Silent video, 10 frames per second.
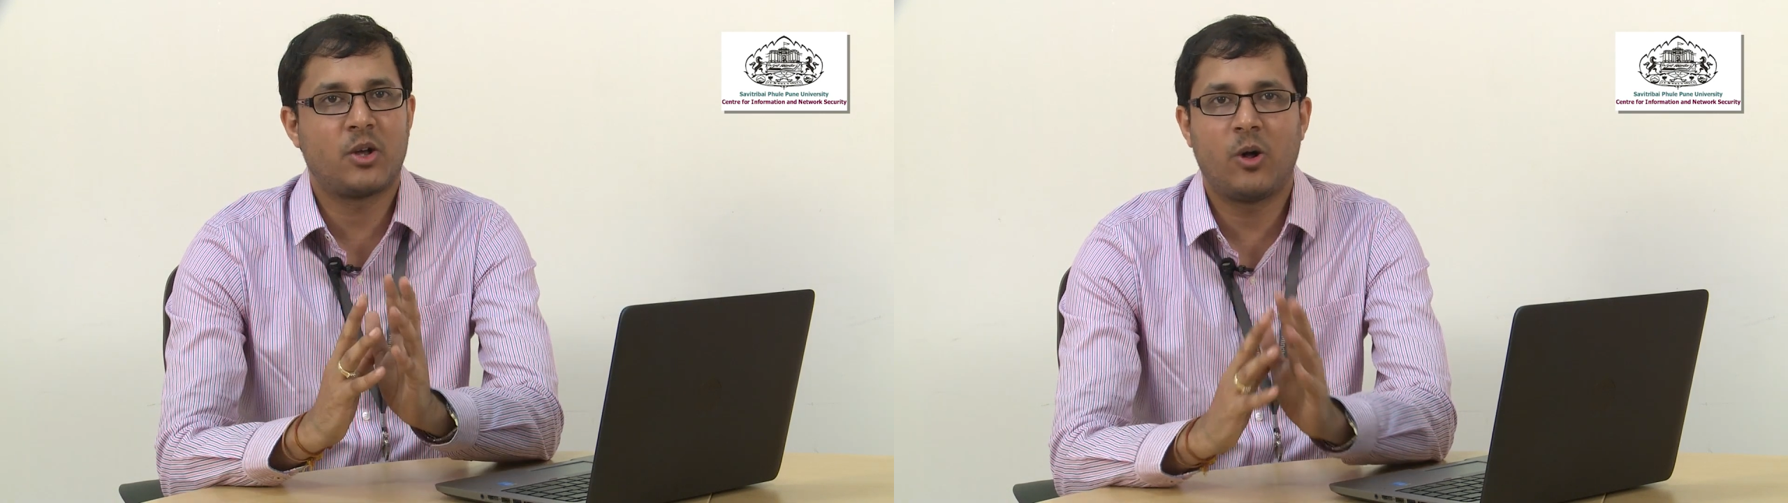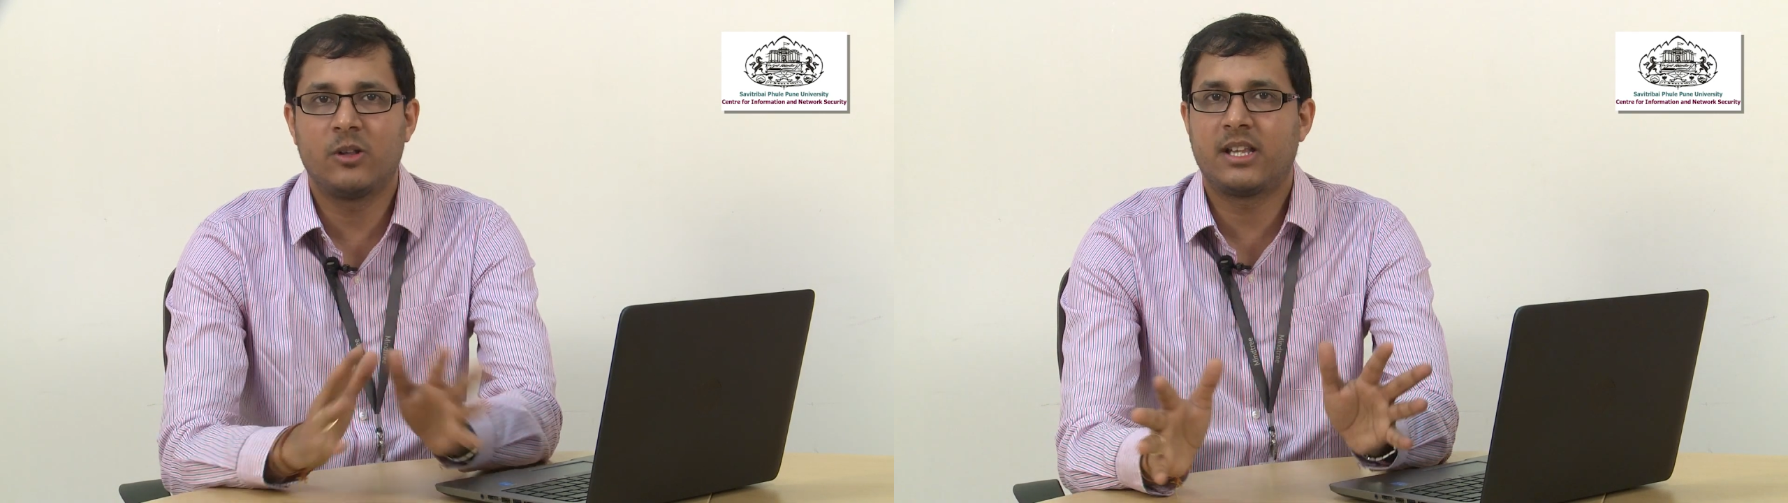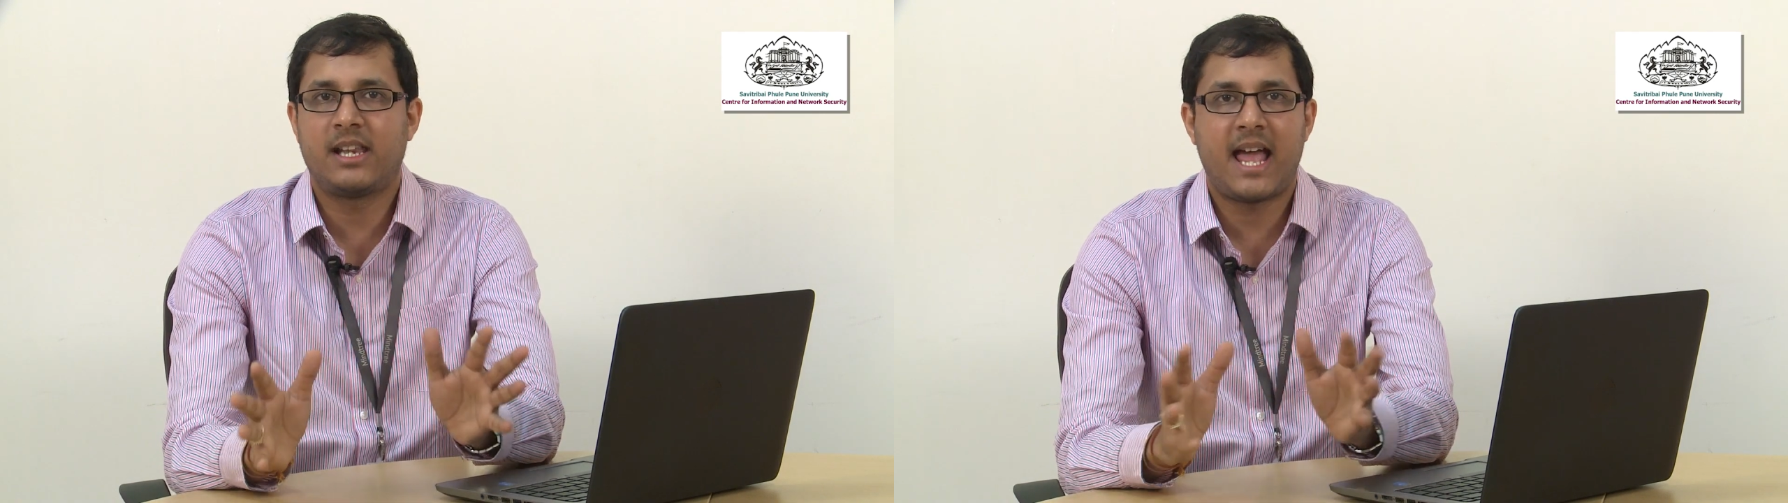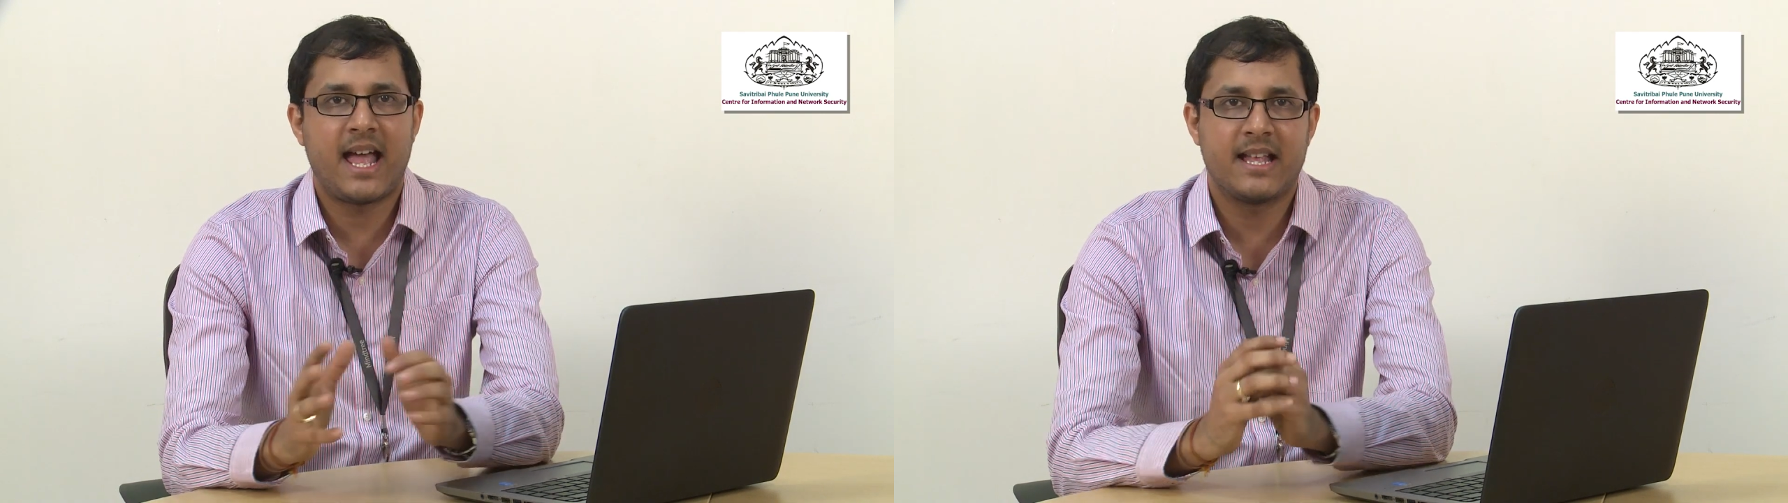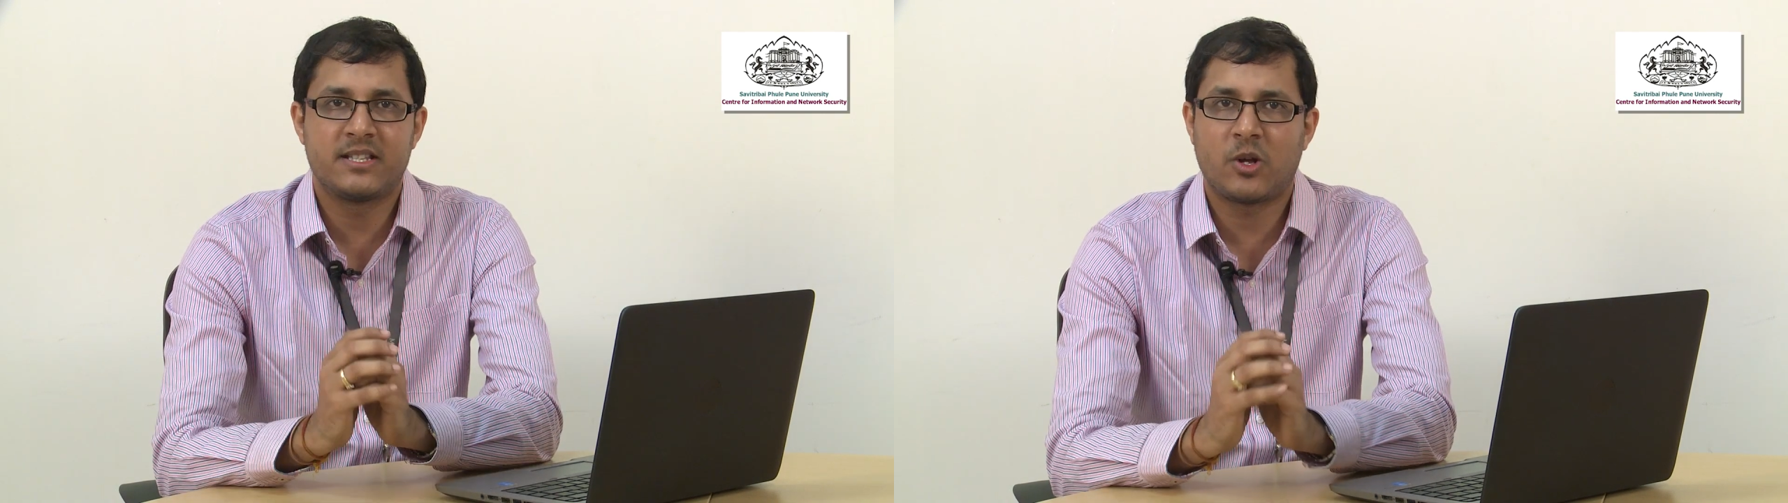all the
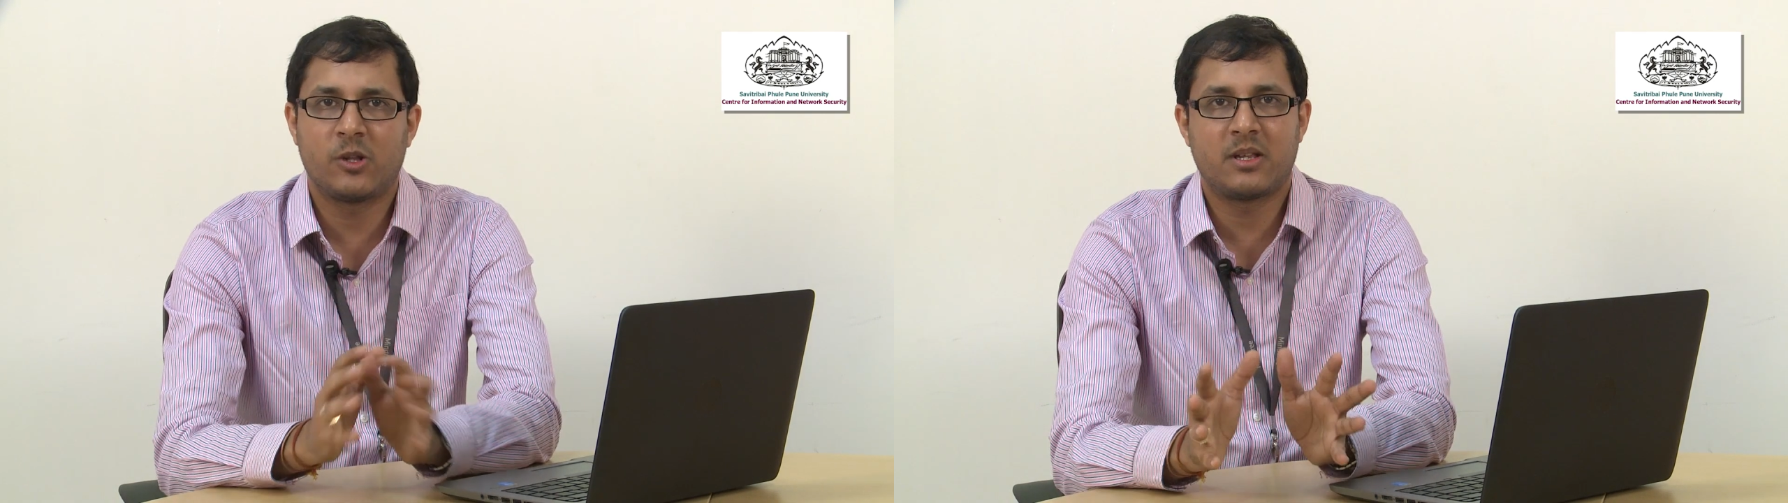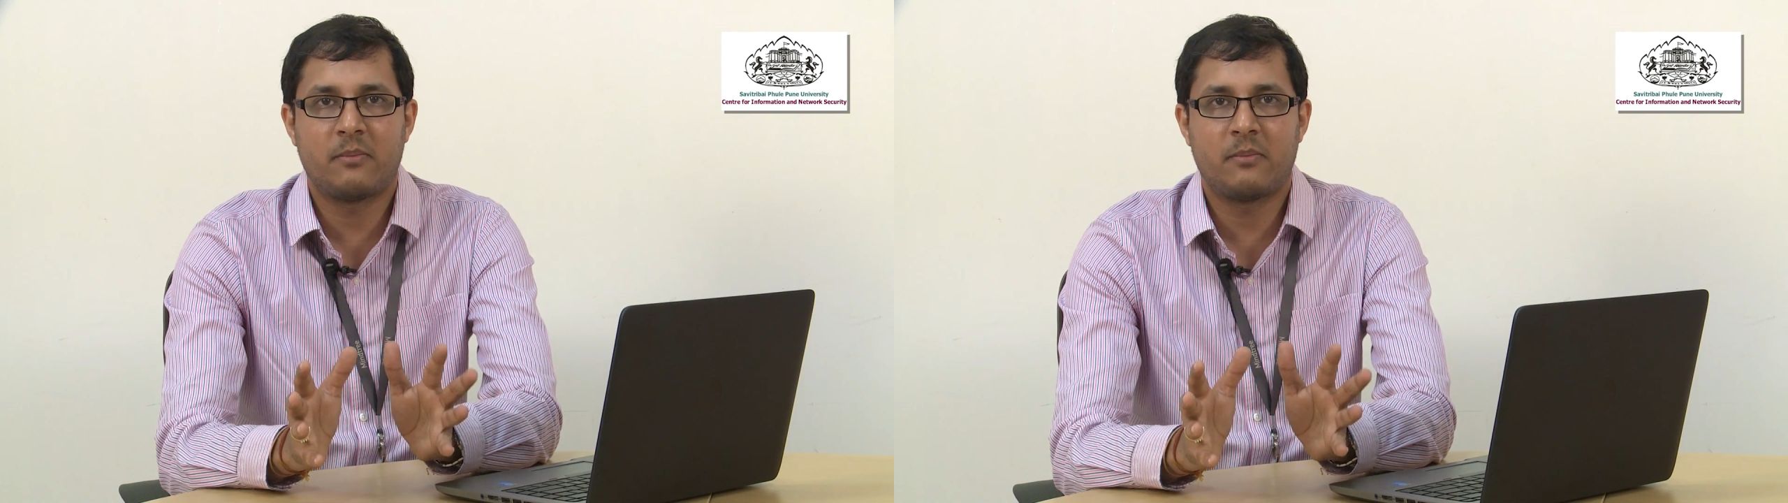LANs, all the